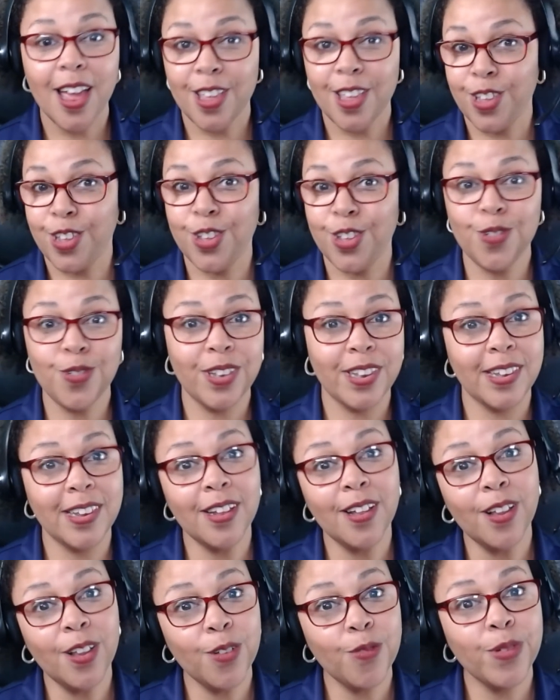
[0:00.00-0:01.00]
you
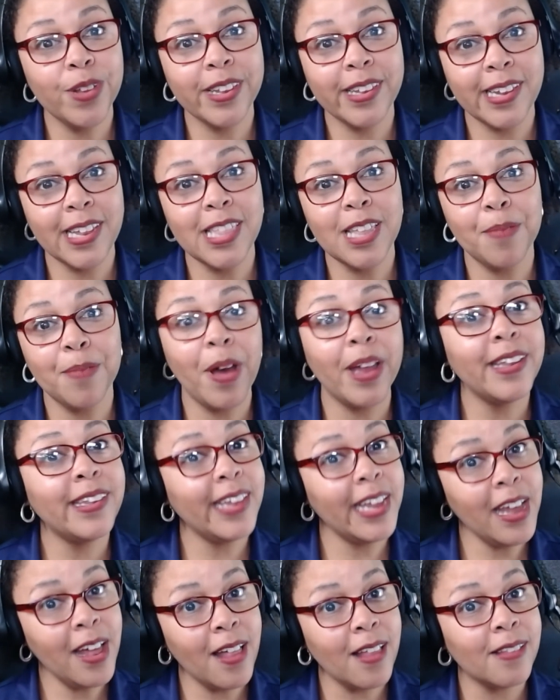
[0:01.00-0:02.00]
still will see them on
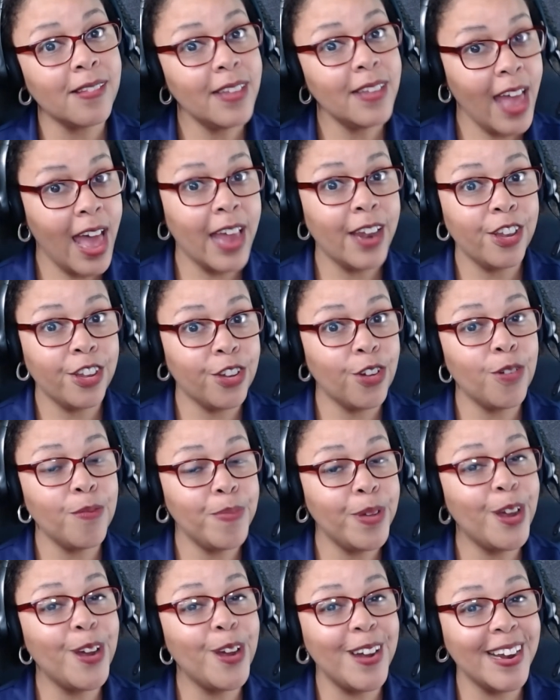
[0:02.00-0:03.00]
sale at a
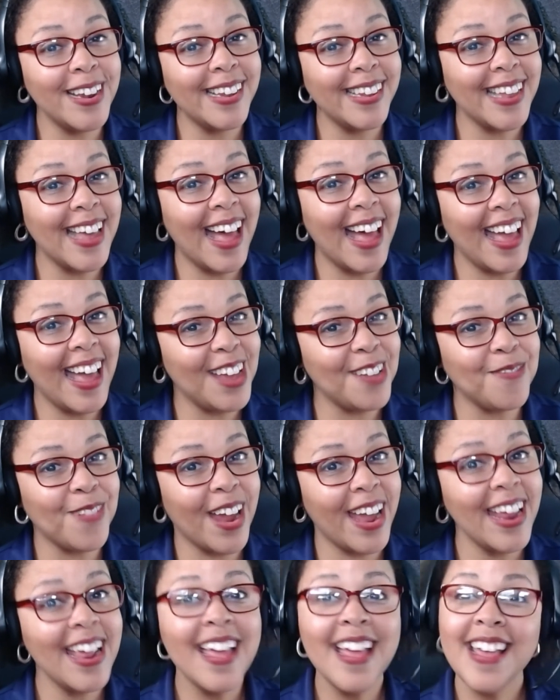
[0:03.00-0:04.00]
certain period of time,
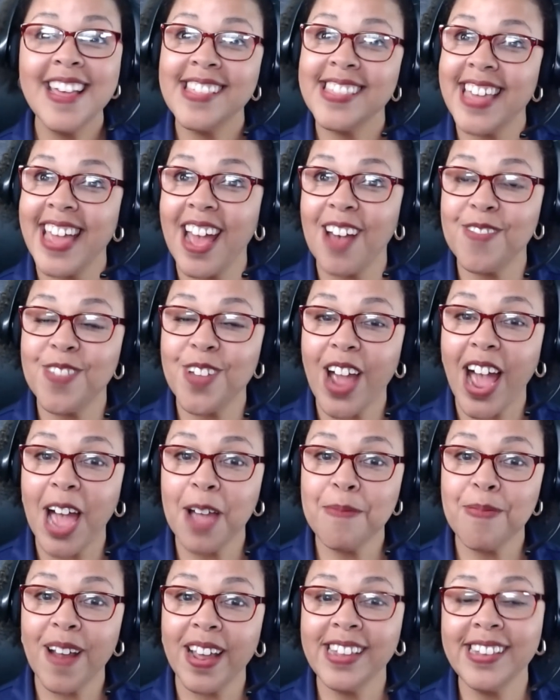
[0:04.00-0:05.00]
right? They have their
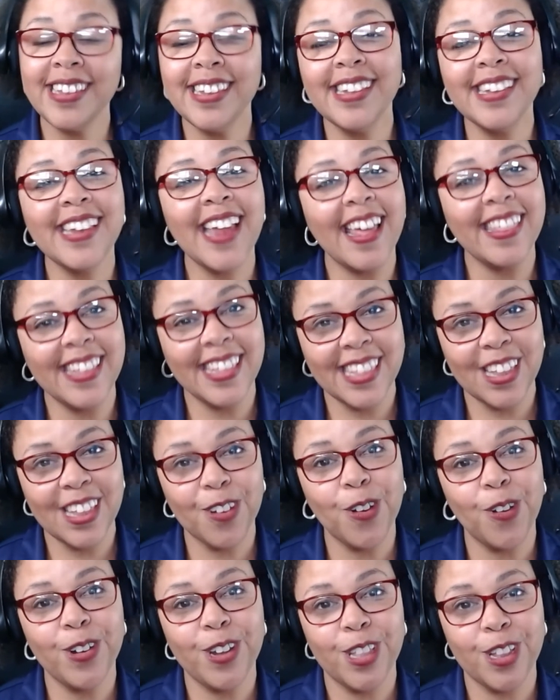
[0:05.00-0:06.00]
high prices and then they'll
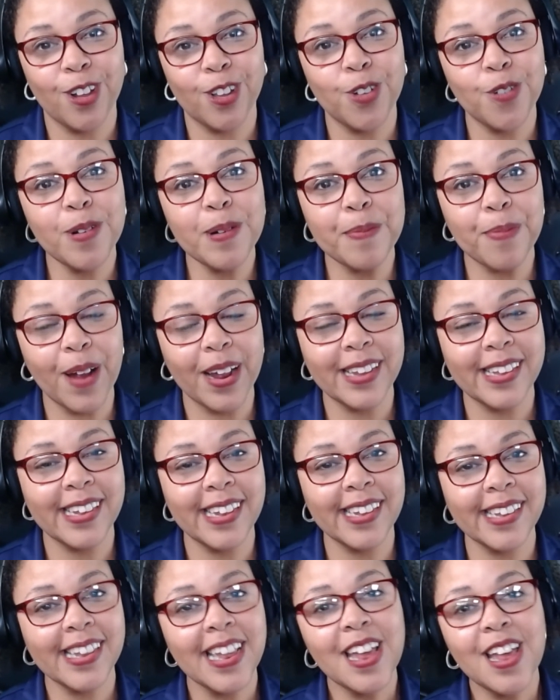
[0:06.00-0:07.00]
go to their lower
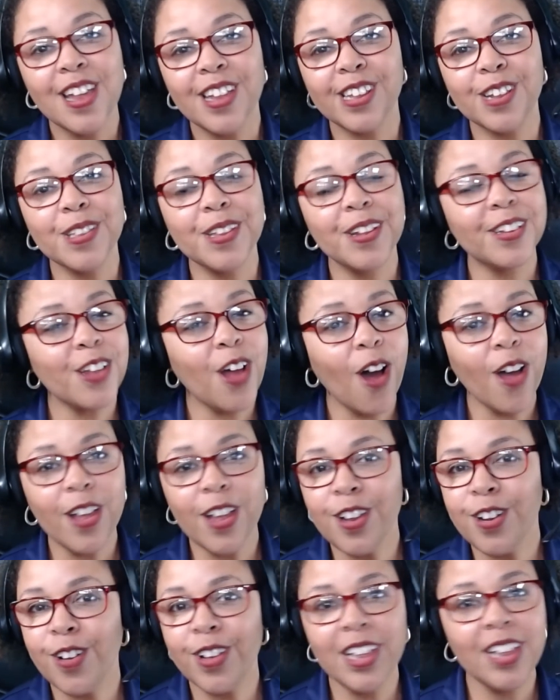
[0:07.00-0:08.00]
prices. So there's,
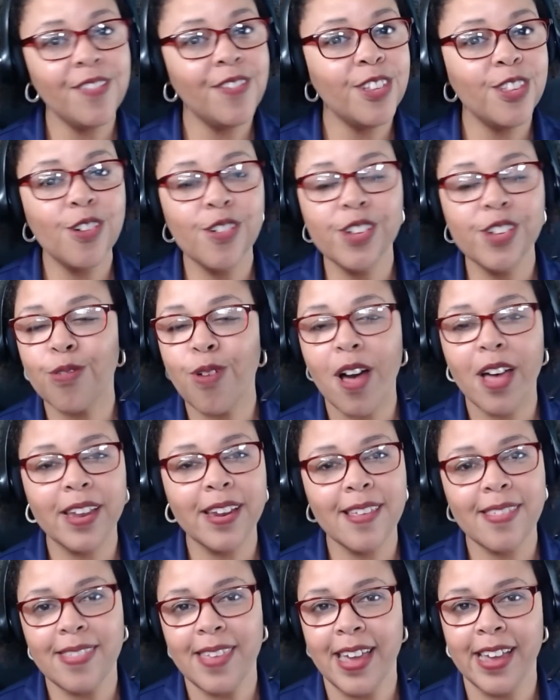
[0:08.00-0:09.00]
even though it's
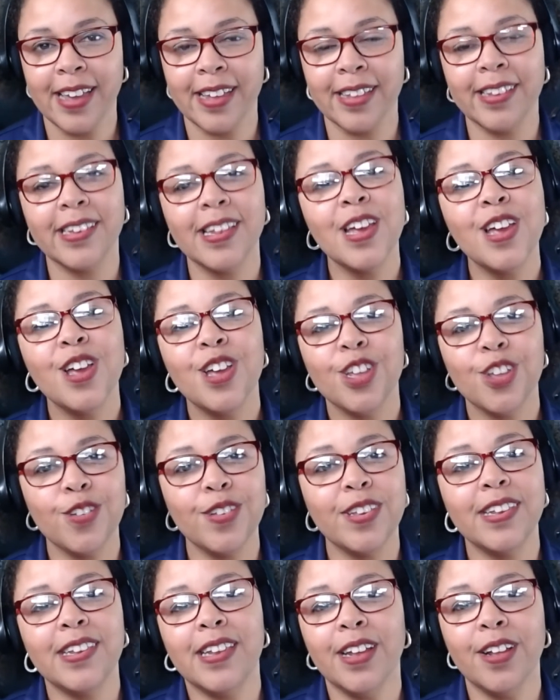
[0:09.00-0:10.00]
quality things, you
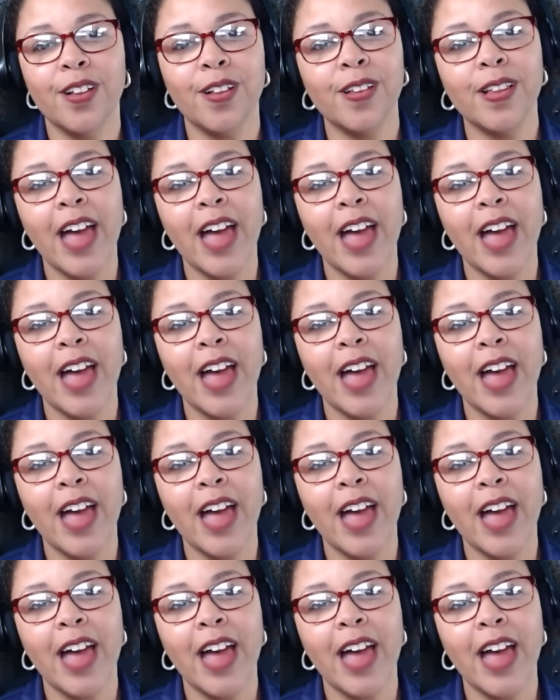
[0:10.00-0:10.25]
still